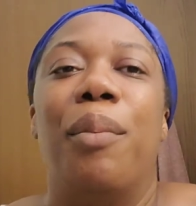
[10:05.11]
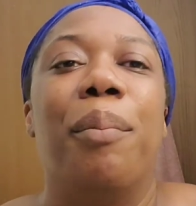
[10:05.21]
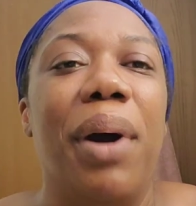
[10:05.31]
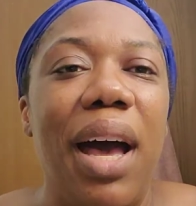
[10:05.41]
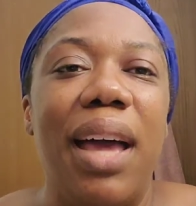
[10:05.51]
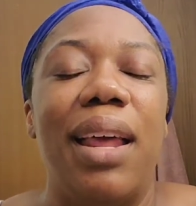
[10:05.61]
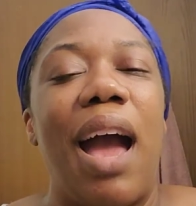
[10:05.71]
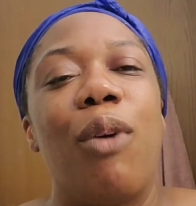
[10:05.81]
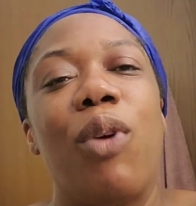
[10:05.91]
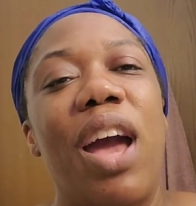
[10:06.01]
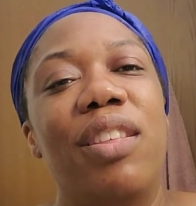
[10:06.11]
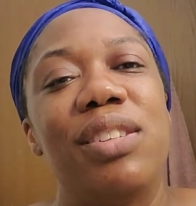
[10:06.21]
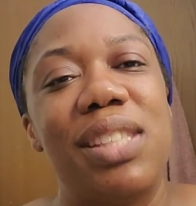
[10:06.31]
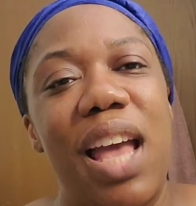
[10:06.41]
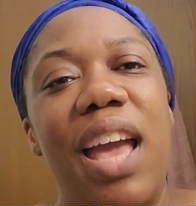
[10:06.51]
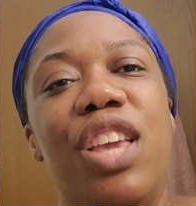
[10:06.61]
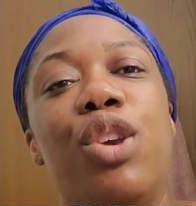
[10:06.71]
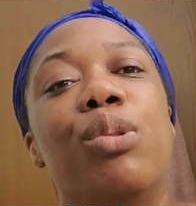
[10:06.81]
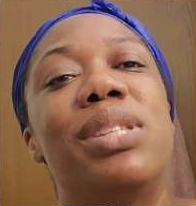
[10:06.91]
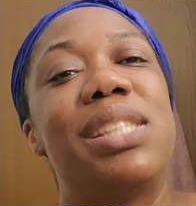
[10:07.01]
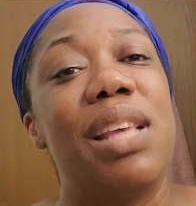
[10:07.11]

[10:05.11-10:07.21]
but I rather say use